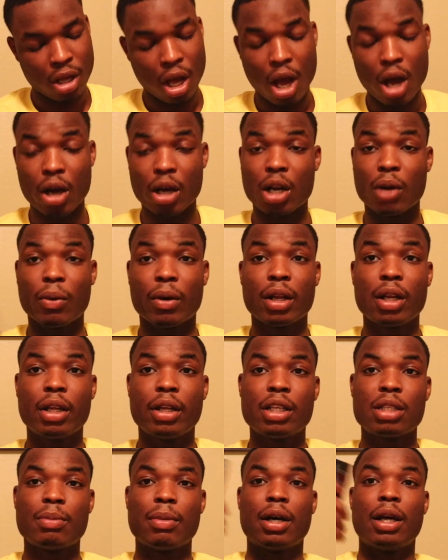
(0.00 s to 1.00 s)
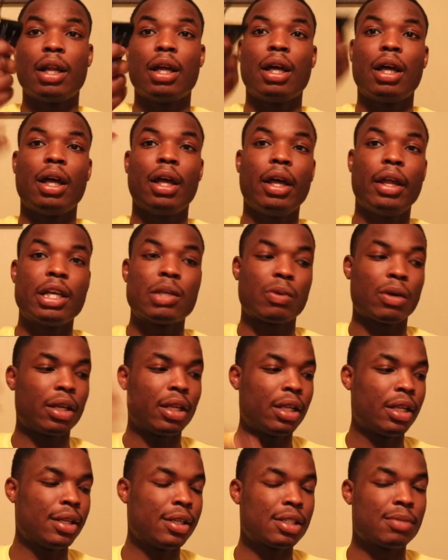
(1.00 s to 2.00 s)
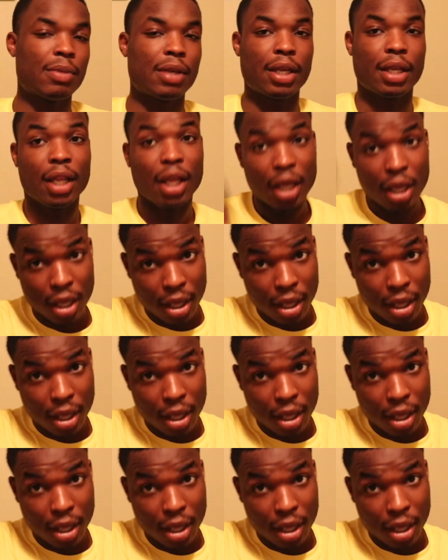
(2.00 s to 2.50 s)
I don't know what it is, but it is what it is, man.